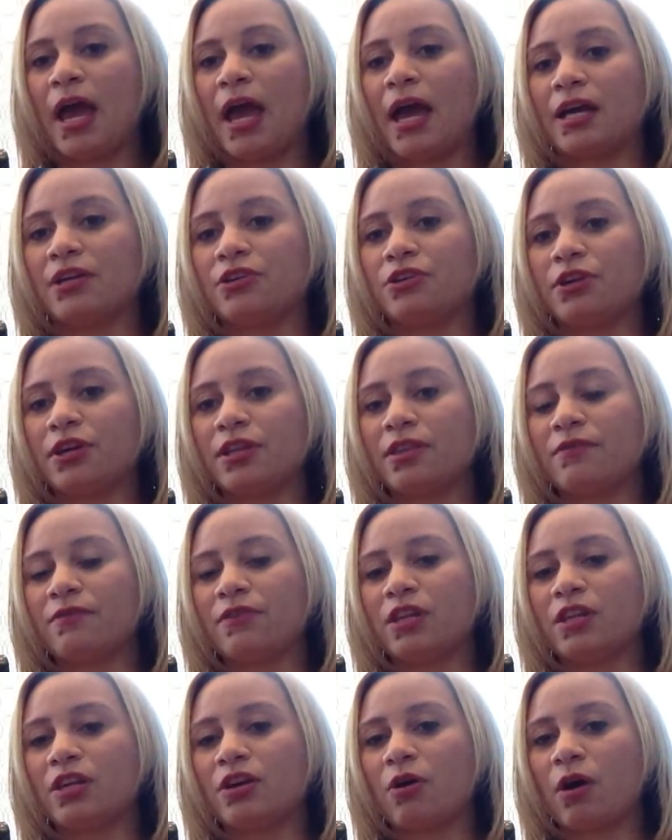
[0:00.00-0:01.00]
and during the
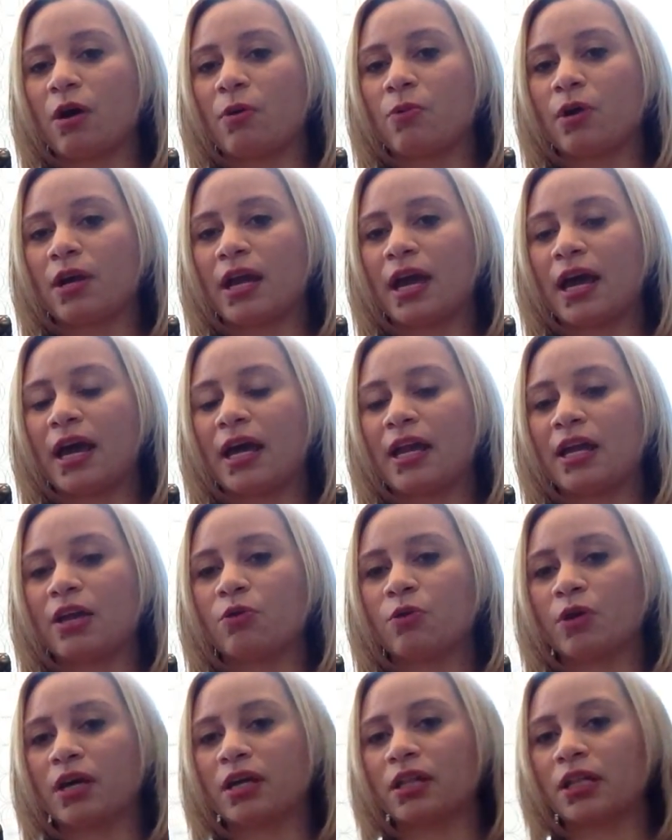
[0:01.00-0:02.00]
video I went ahead and
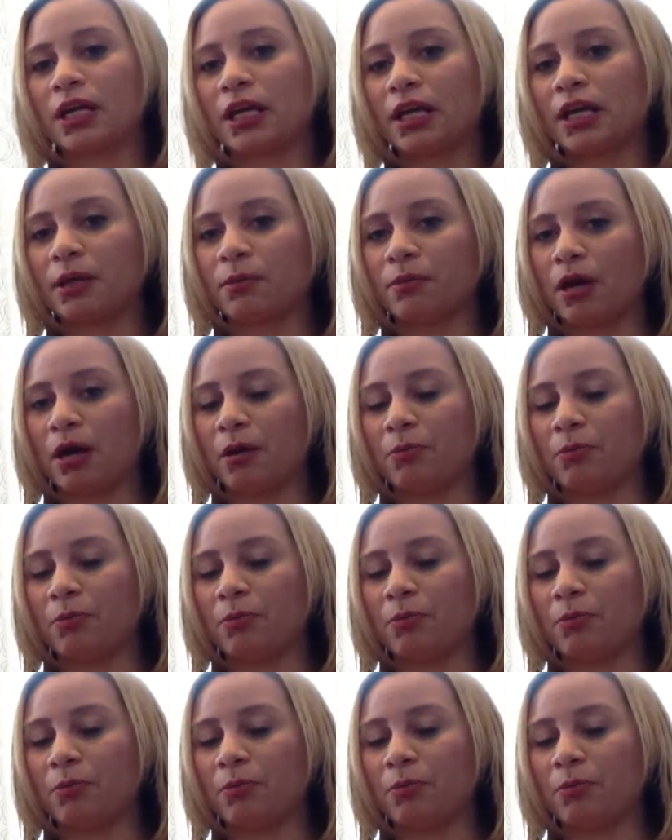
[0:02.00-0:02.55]
quickly